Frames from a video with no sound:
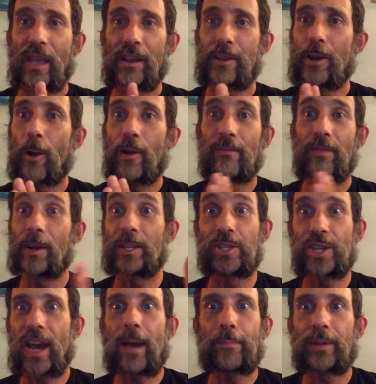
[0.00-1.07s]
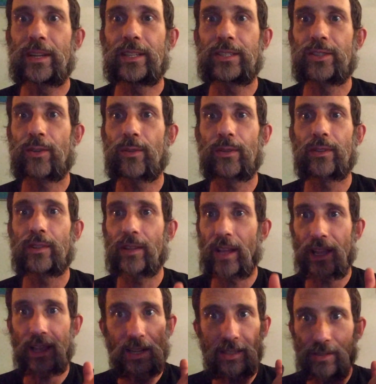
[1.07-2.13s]
you know, a very Japanese,
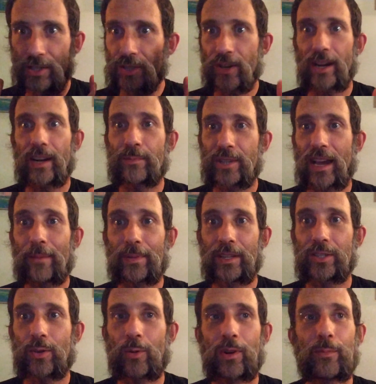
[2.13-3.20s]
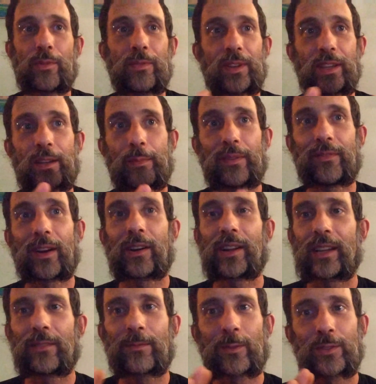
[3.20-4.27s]
like a straight up Japanese horror movie could be
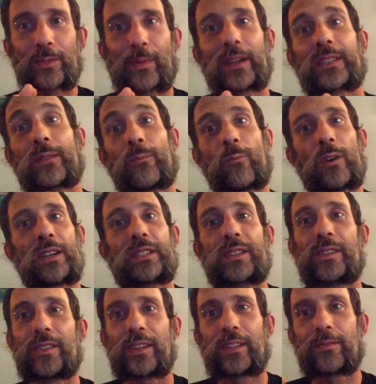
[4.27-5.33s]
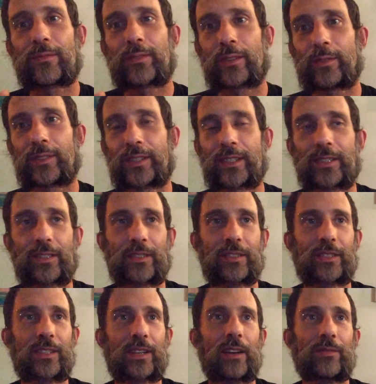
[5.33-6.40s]
very influenced by some Western influences
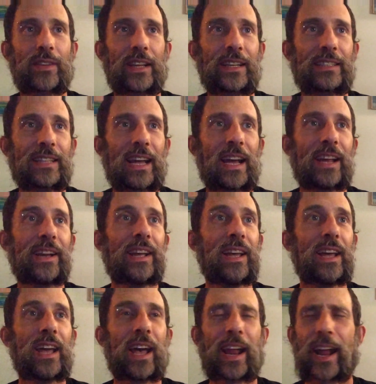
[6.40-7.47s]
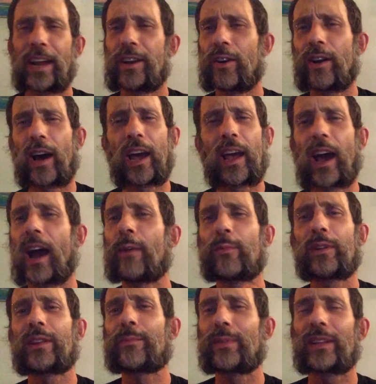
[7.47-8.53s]
and stuff like that. And I
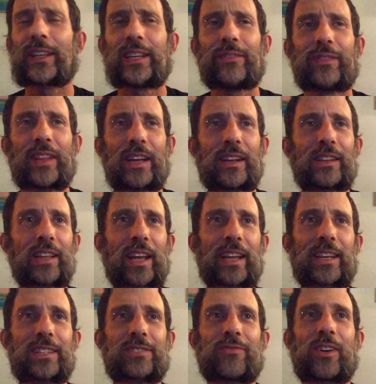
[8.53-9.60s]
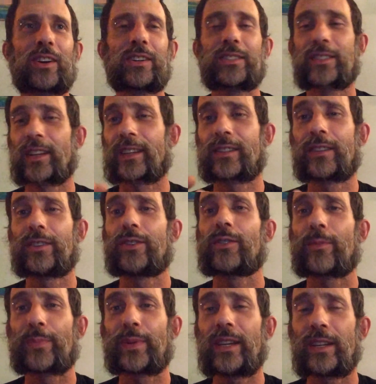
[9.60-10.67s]
really believe that, like, as far as like the
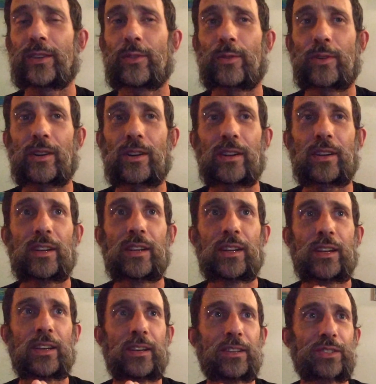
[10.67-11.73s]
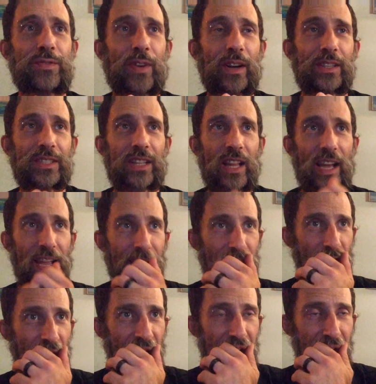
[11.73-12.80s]
European horror, as far as
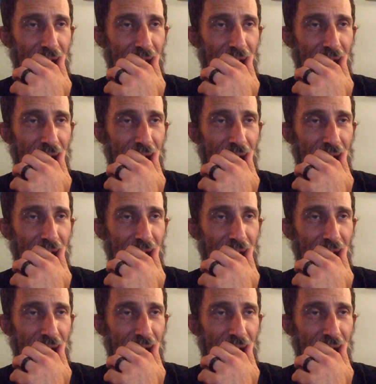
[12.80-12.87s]
like,